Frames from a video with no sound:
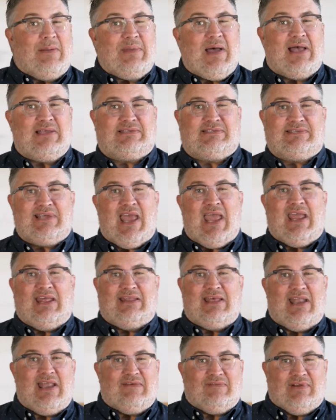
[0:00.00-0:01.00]
I'm not
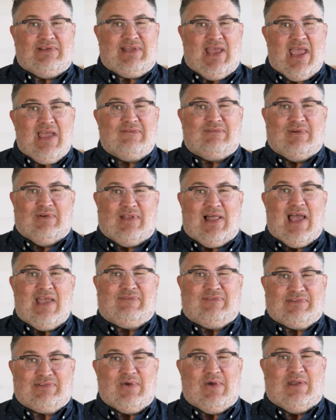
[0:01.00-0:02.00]
saying that every day of your
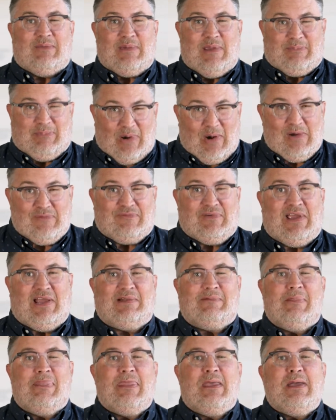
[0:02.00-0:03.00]
life is going to be
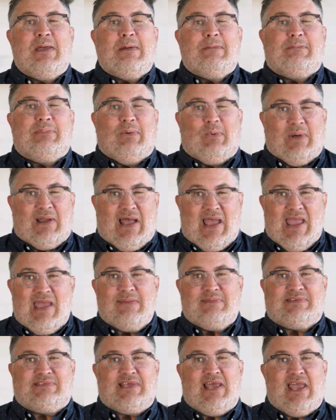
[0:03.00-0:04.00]
perfect, but what I
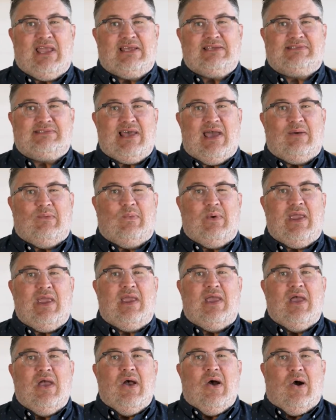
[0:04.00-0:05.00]
am saying is that
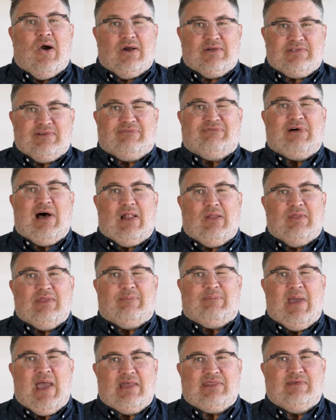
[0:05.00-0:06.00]
we are to follow
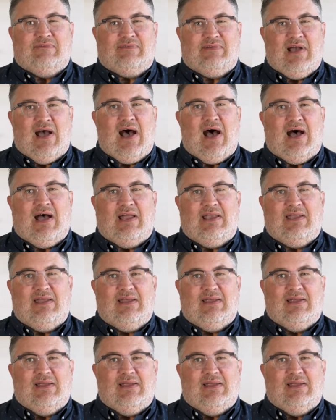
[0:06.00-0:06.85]
the path of God